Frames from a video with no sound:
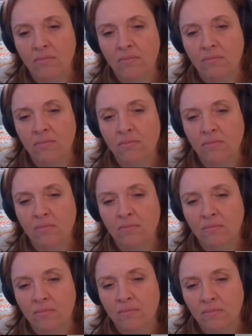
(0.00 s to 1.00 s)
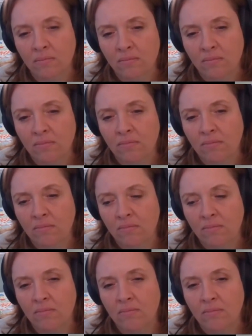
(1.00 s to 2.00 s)

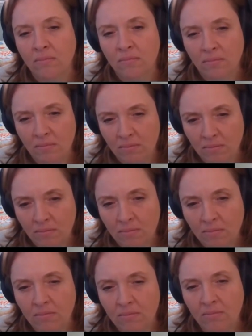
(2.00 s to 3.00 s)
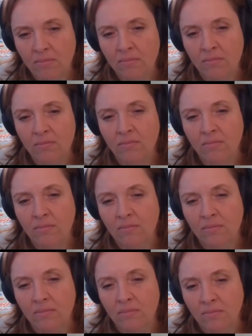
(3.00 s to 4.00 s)

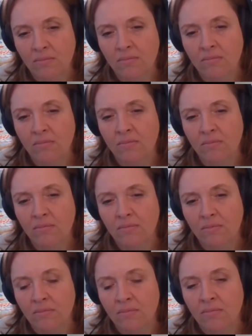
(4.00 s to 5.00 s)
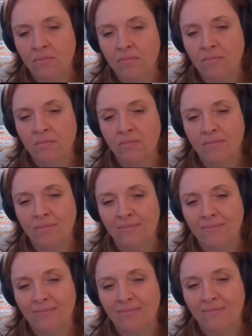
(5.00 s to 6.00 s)

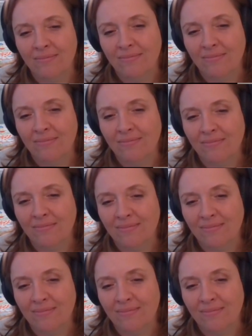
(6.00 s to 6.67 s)
(silent)